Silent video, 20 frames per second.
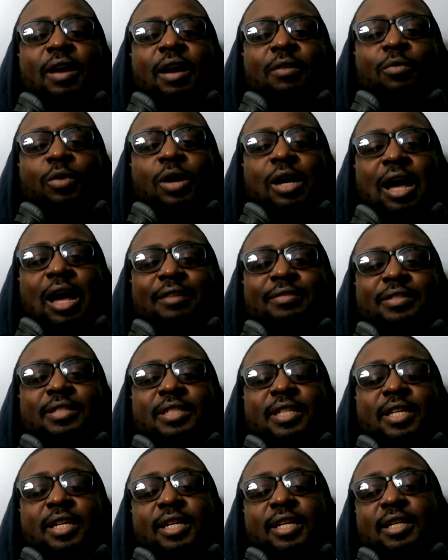what I've
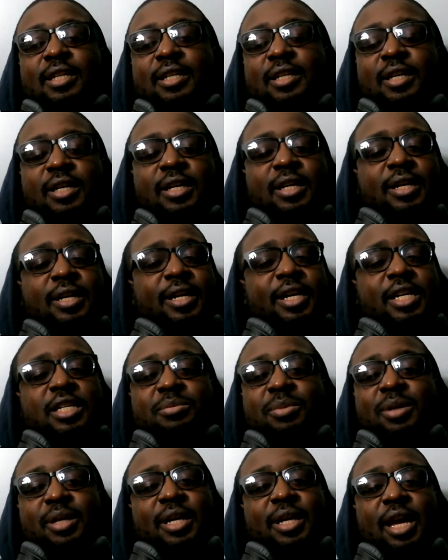seen, he's
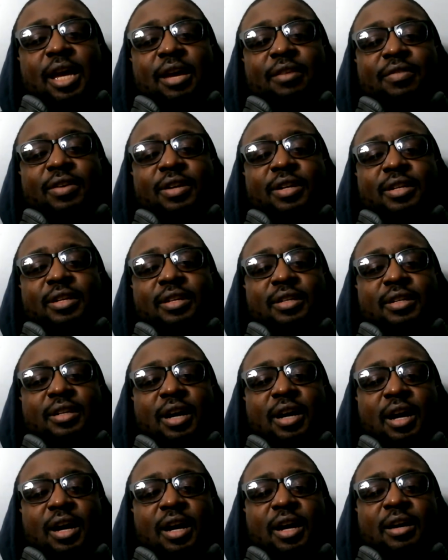been caving
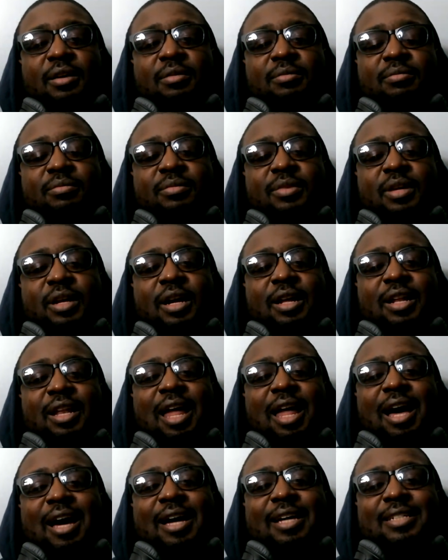
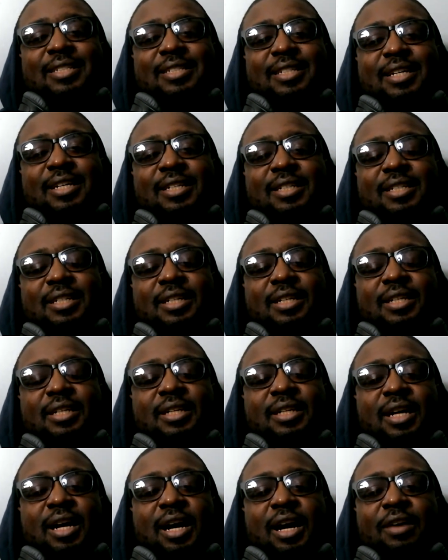lines in
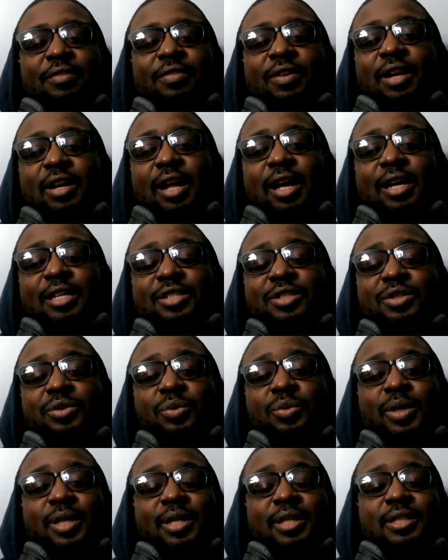for the last 2
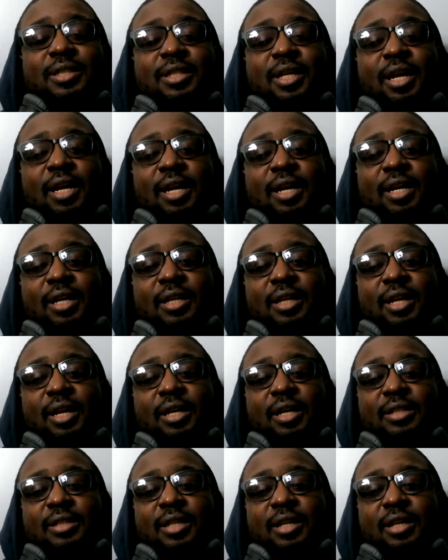weeks, and
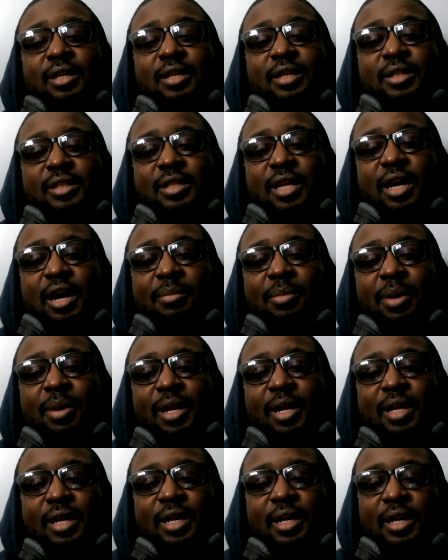he's done a good job at
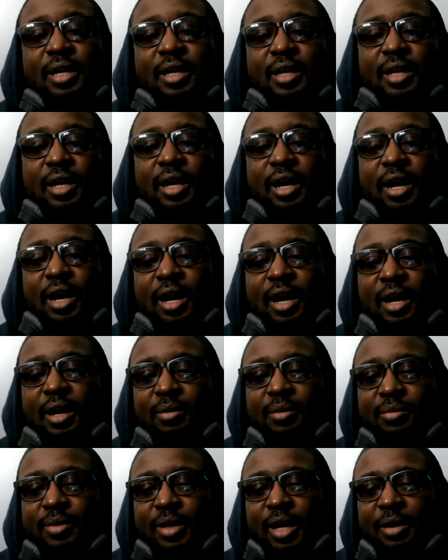it.
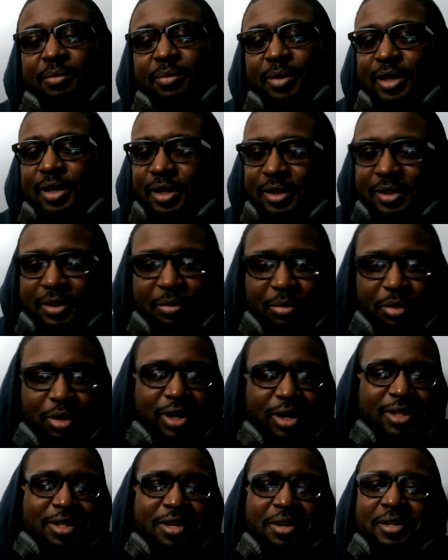Yeah, man. No more
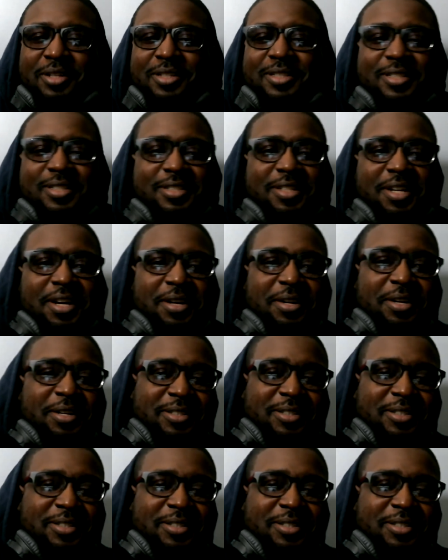condolences, y'all.